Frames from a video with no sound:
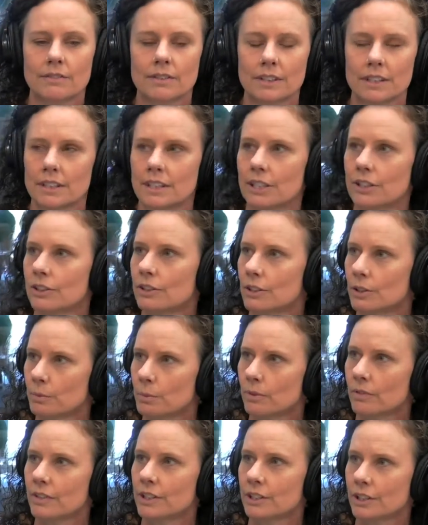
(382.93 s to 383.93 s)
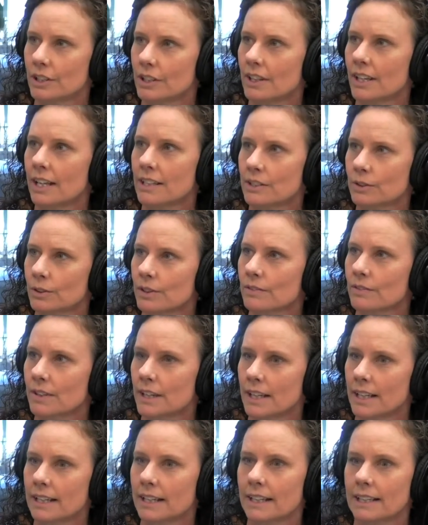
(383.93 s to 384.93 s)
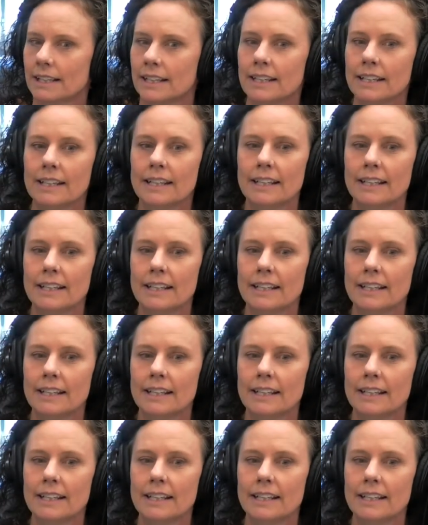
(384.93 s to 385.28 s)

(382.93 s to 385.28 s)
visitation supervision, that sort of thing, and